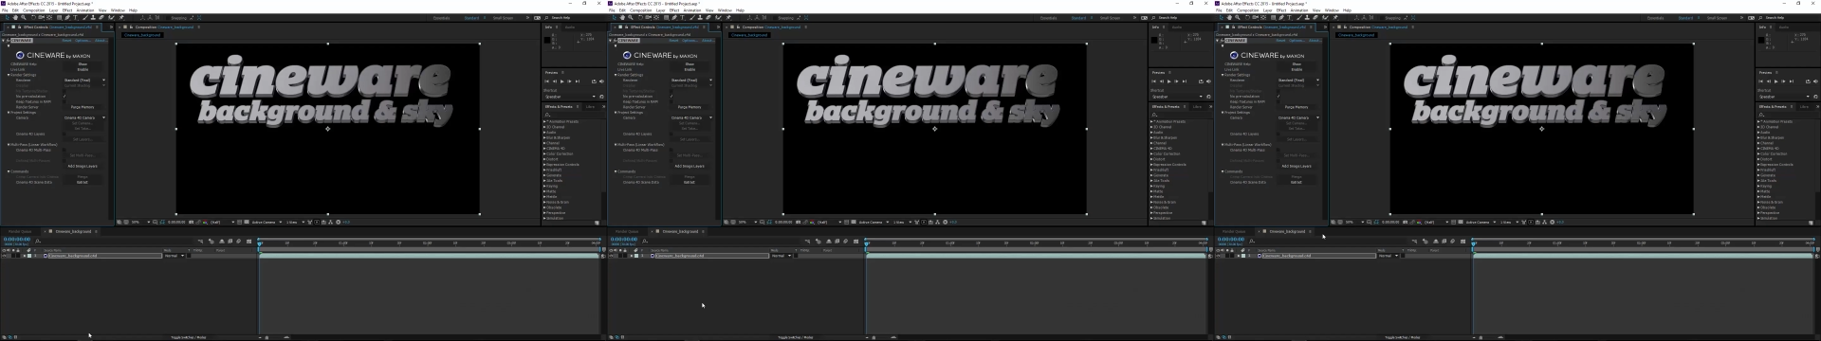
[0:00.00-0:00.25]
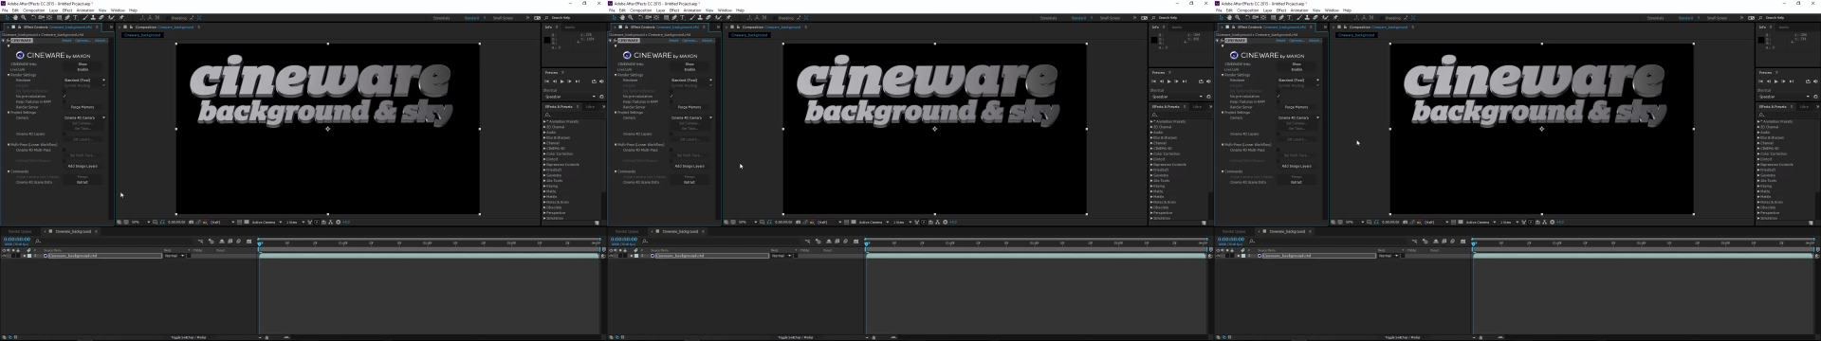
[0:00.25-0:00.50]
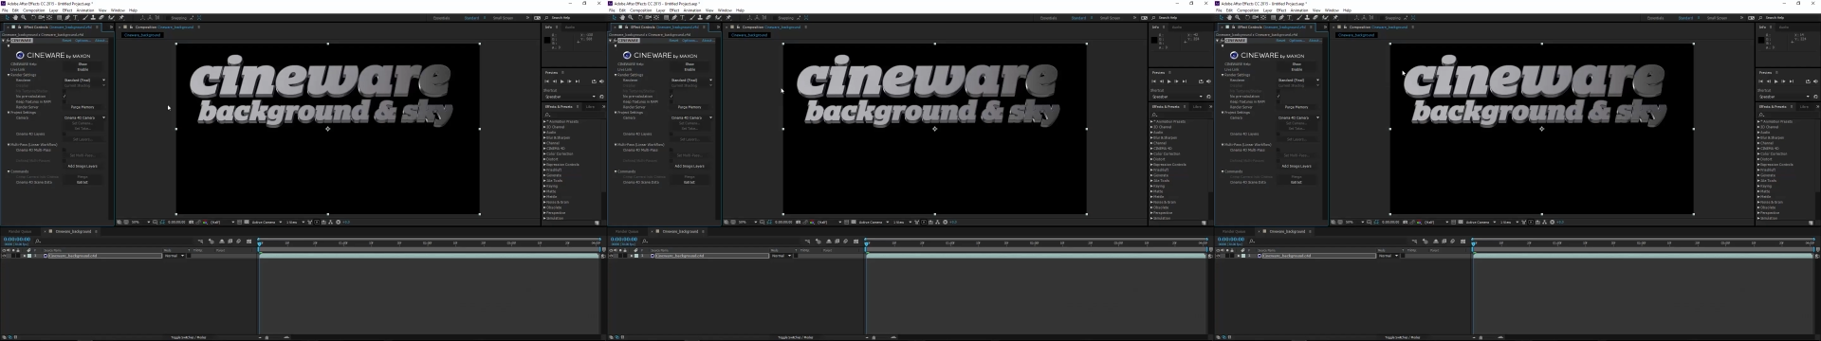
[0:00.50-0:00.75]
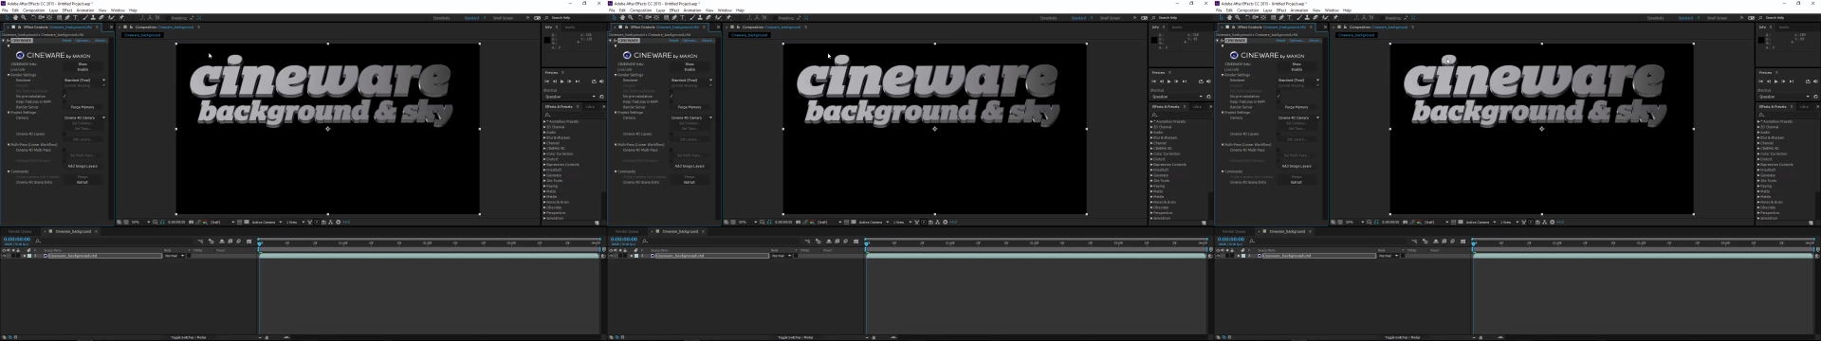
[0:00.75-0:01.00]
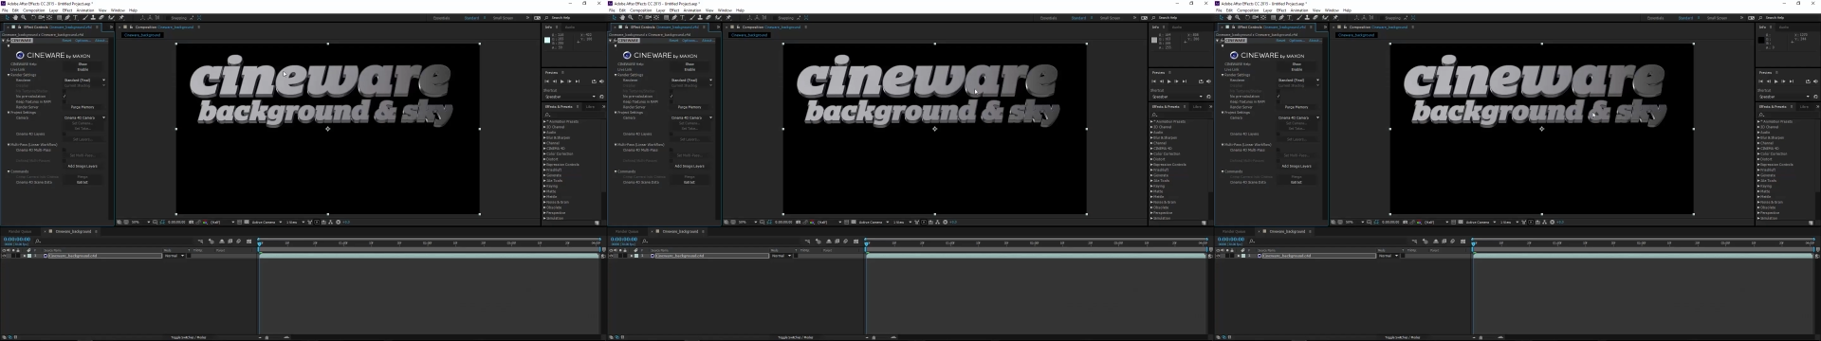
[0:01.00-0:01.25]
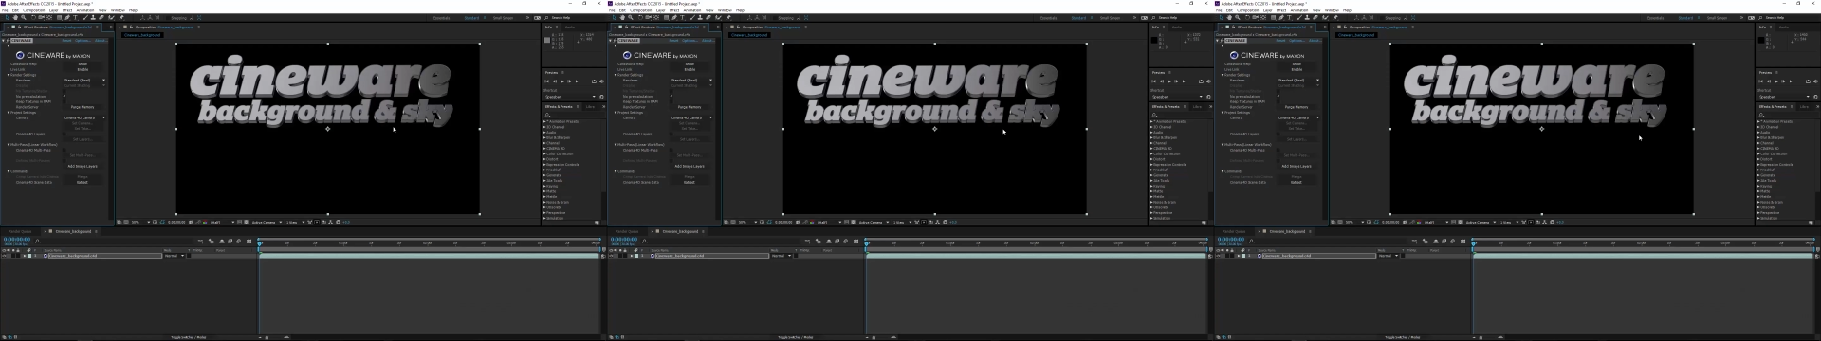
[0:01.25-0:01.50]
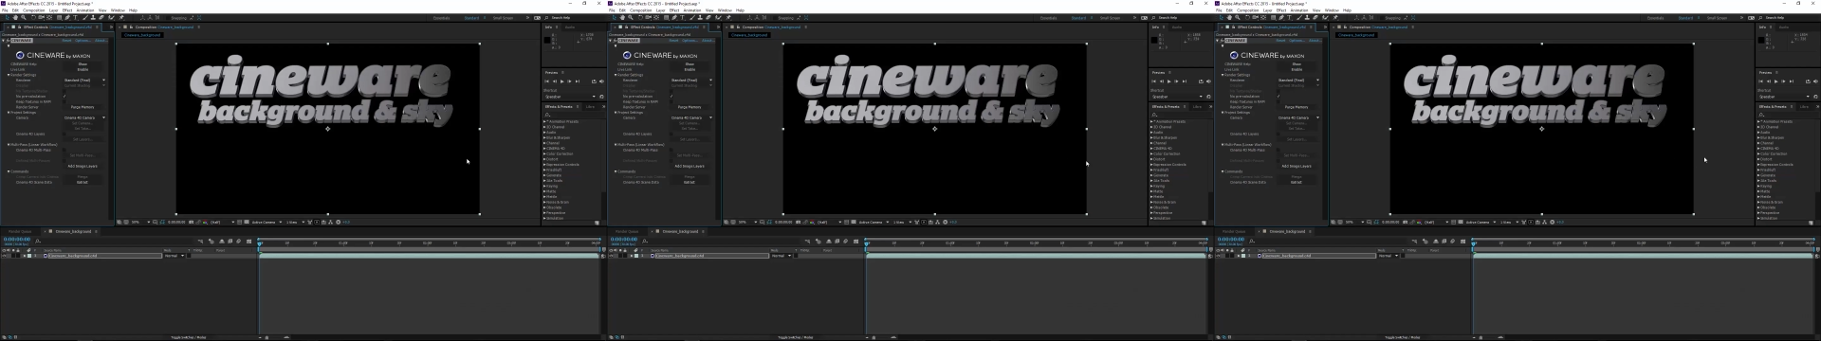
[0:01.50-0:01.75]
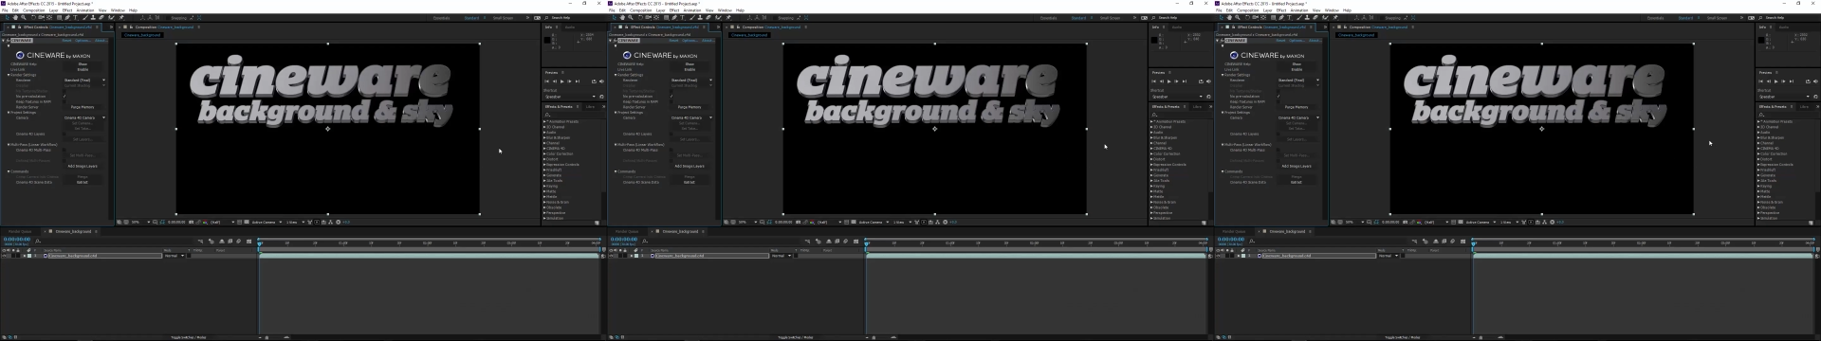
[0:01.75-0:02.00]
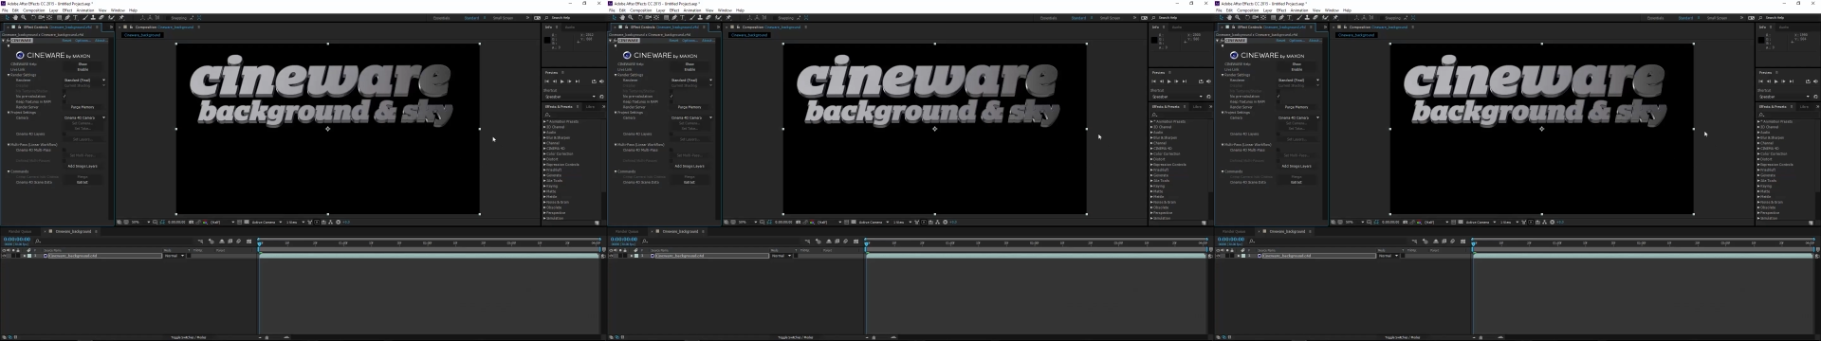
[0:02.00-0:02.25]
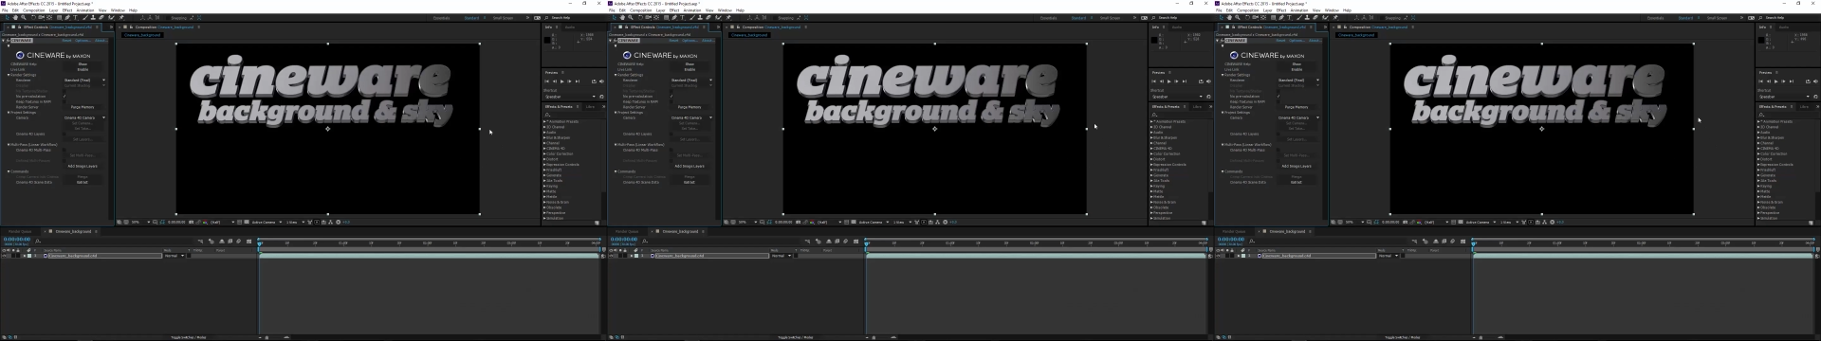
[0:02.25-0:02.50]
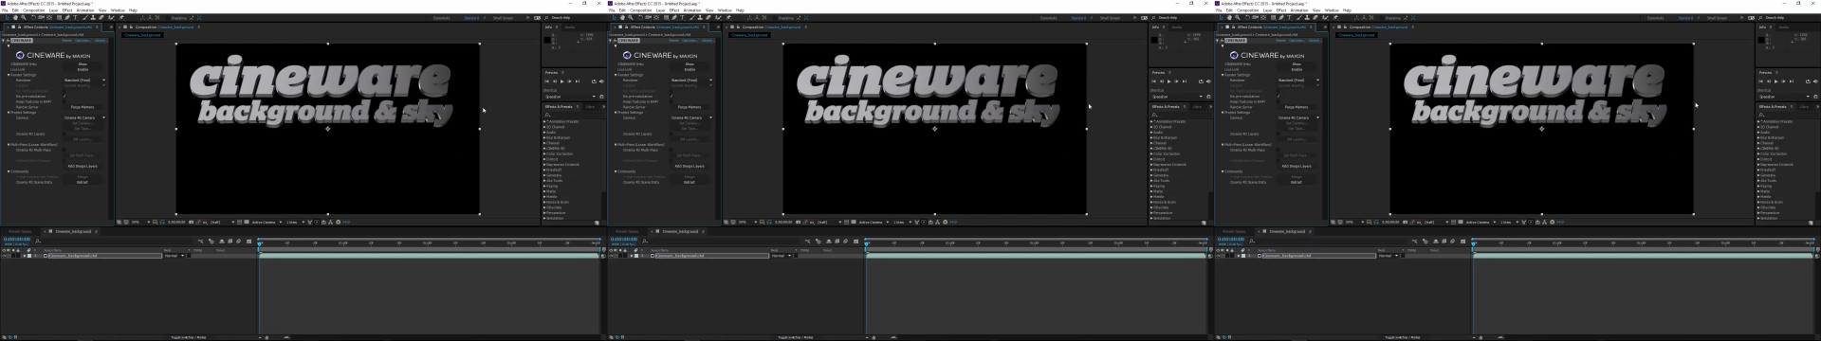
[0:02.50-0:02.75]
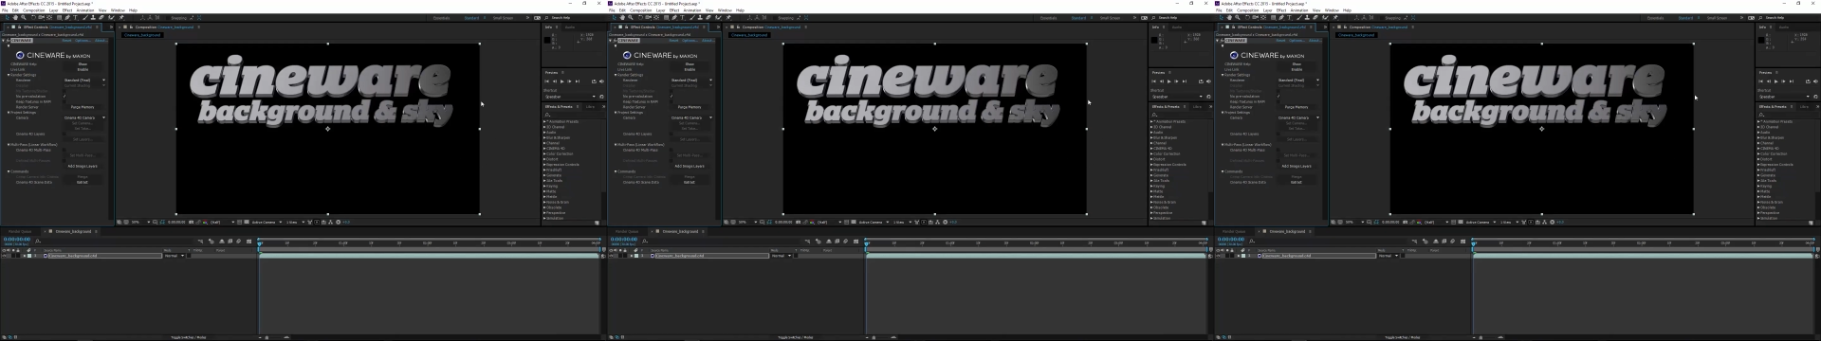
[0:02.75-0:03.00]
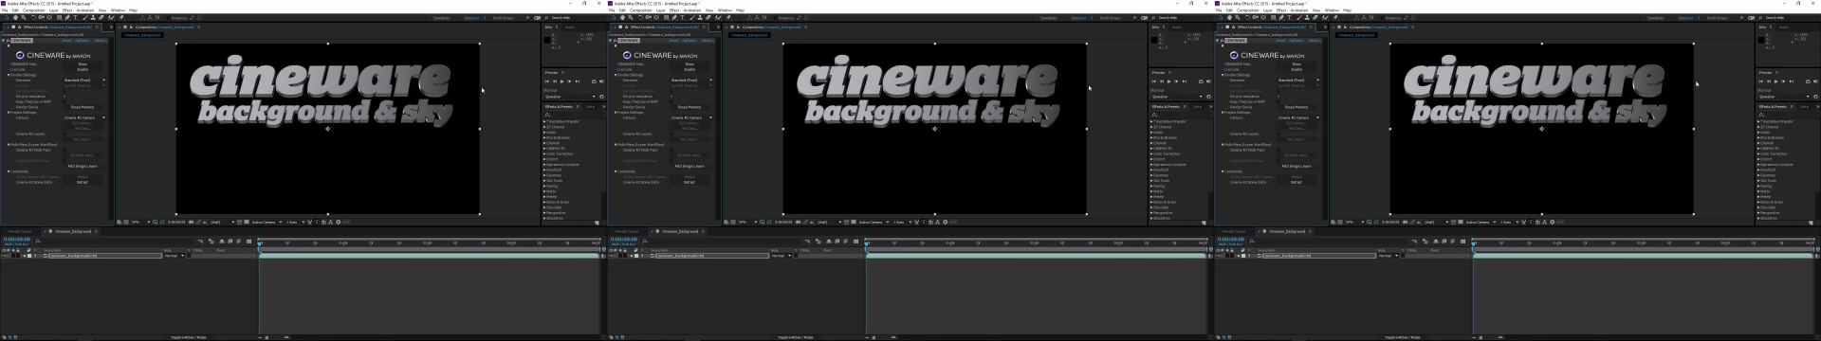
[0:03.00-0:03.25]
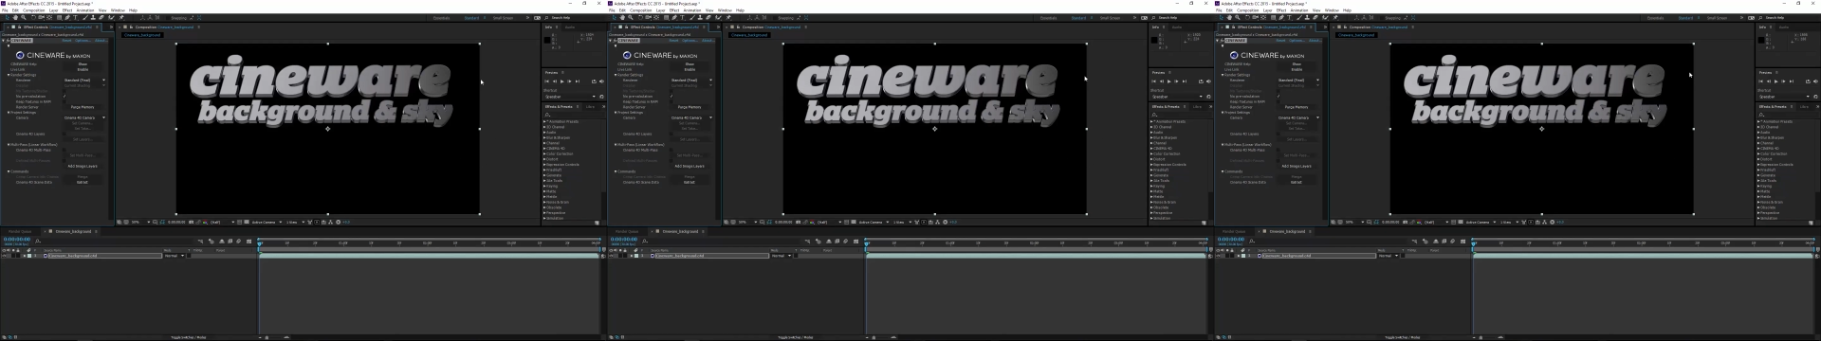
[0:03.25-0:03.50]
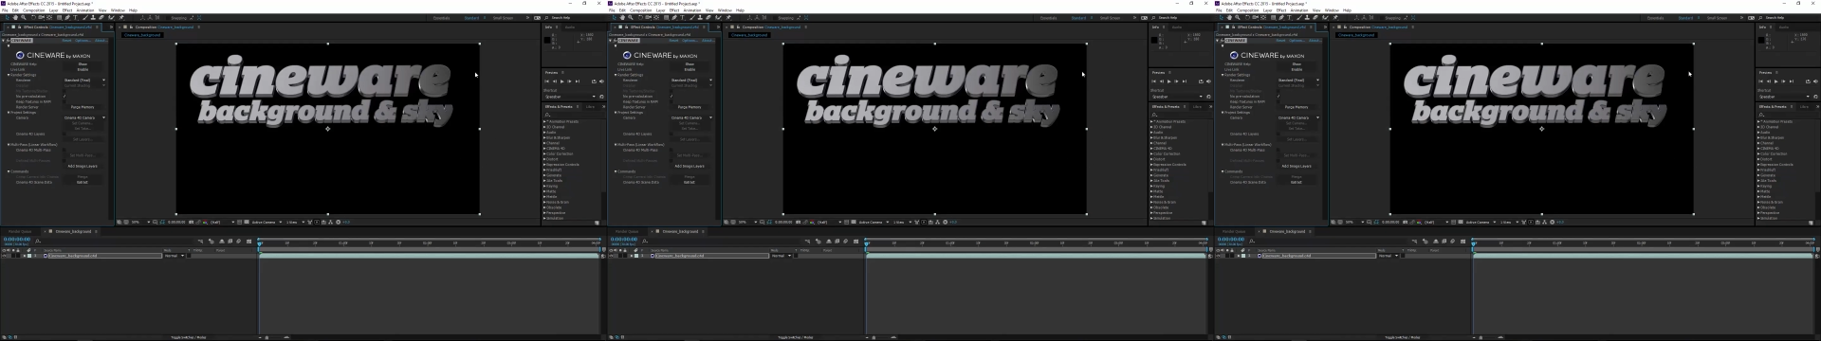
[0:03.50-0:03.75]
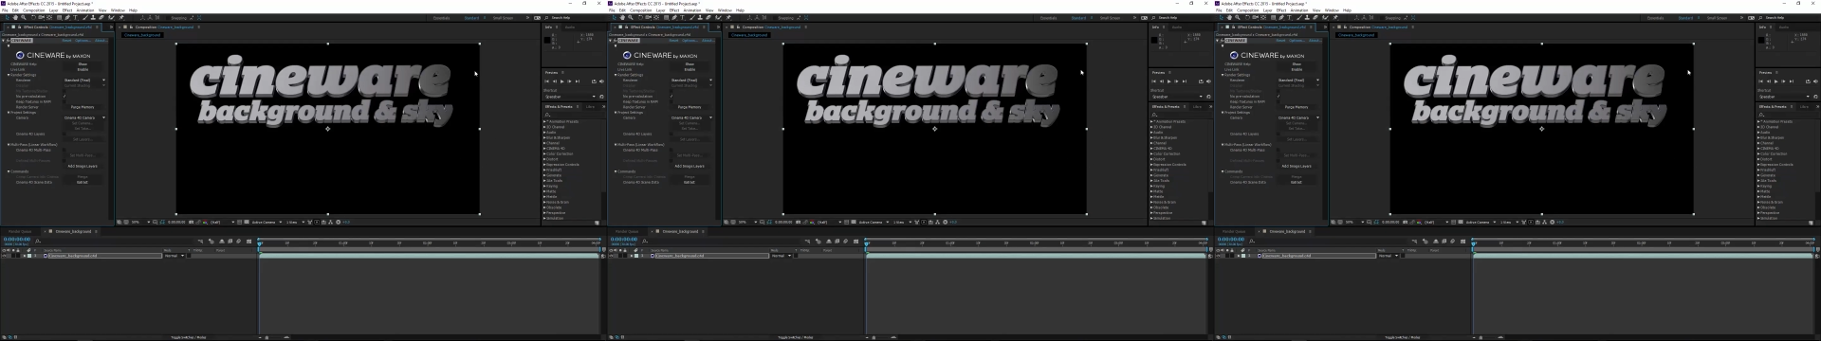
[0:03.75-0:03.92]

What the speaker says: No face is visible, so there are no lips to read.